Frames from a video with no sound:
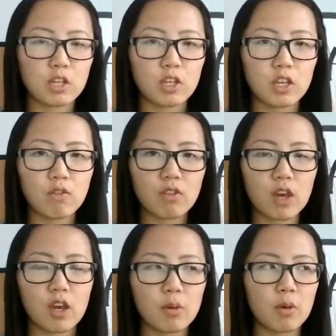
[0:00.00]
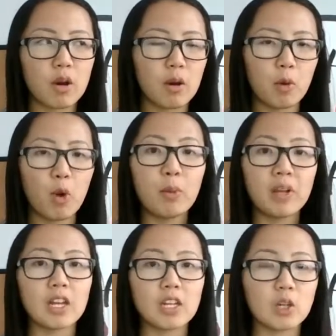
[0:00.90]
give them
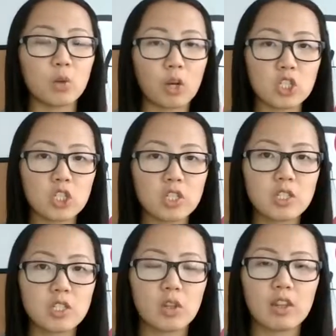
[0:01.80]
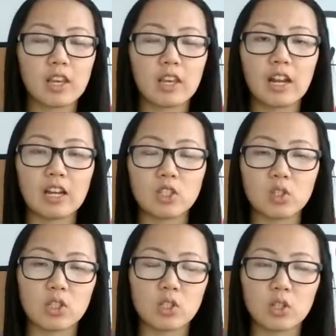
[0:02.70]
open-ended questions so that they can
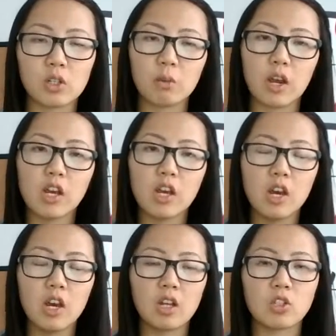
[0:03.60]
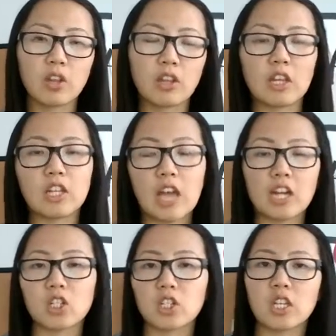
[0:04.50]
answer in a certain way, so that they
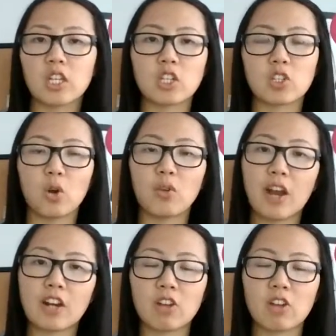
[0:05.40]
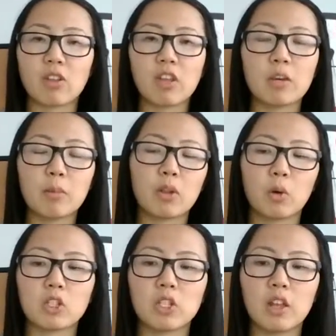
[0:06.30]
can't just say yes or no, they actually have to think about the
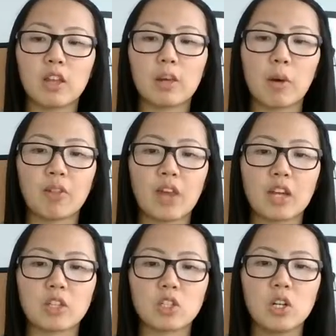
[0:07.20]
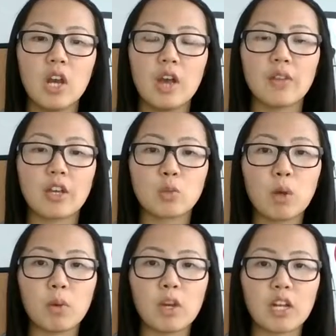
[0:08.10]
question and think about the answer. That's
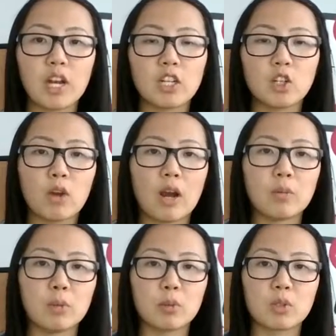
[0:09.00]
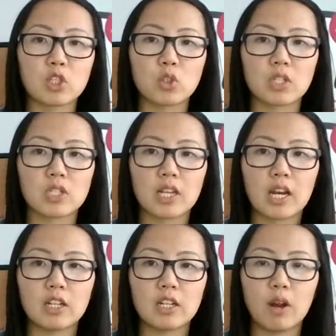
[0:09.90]
one way to kind of grab people's interest and
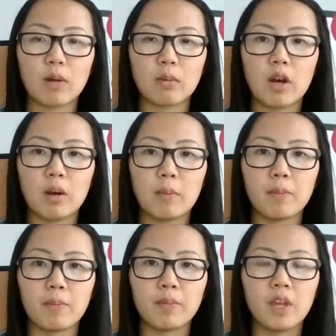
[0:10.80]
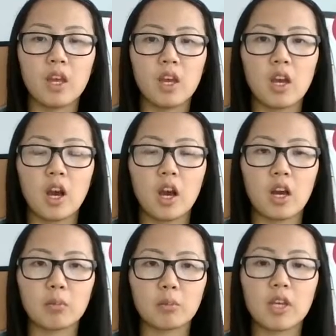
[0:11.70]
kind
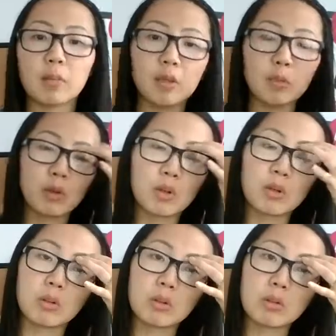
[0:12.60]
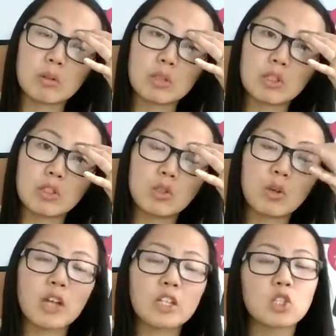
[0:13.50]
of get people to
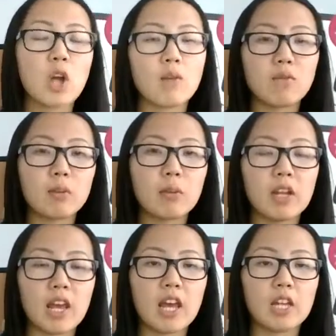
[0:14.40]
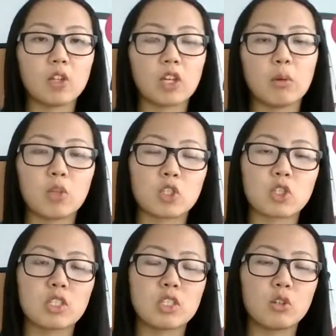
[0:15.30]
kind of stop for a minute and look at what
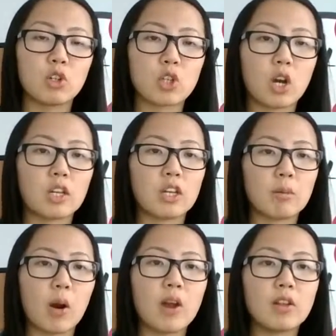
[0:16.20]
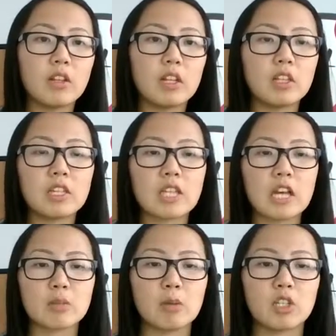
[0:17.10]
you're talking about. And in this
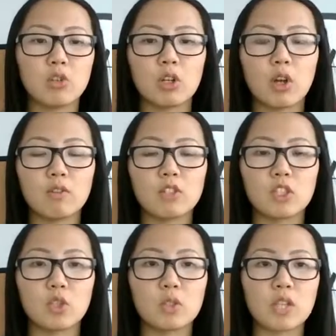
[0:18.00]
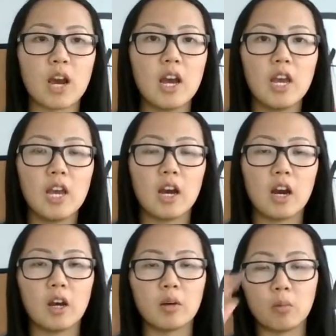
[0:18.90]
aspect, you can obviously use that
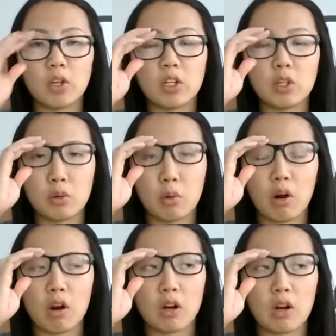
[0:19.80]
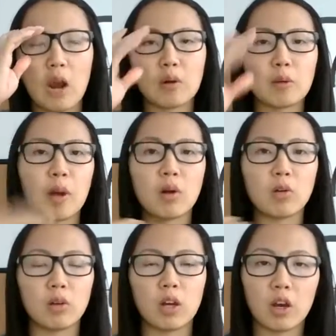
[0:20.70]
when you are out and
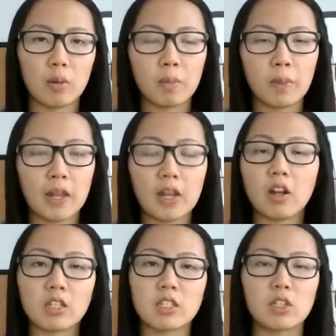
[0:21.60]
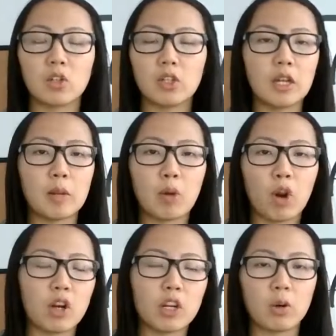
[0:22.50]
about, and not necessarily in a
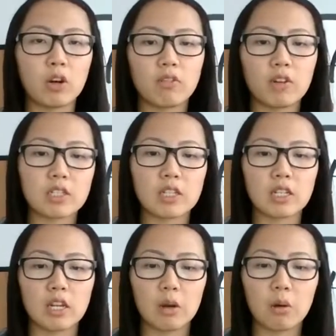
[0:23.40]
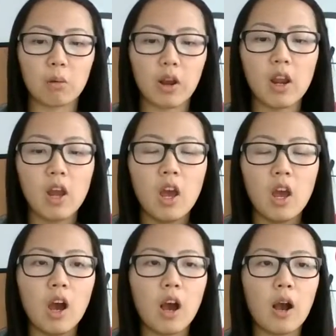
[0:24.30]
party or an event setting, right?
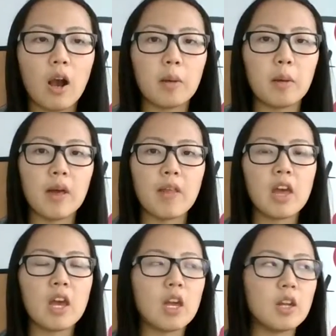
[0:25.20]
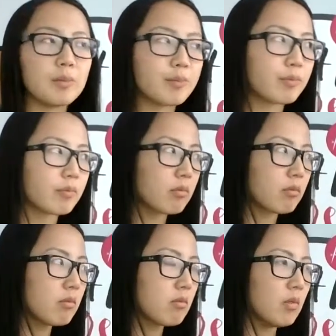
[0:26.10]
And then,
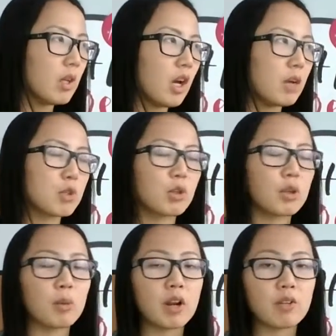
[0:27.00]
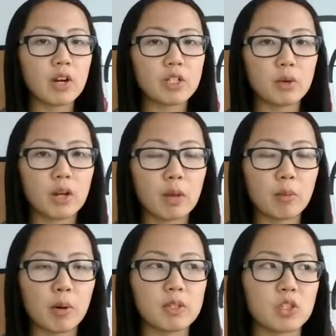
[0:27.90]
so then whenever I do it, I'm
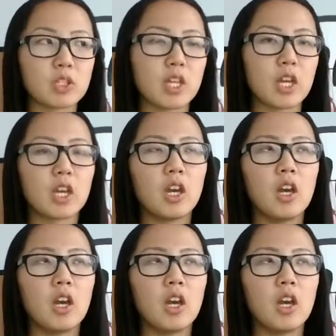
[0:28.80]
always just like,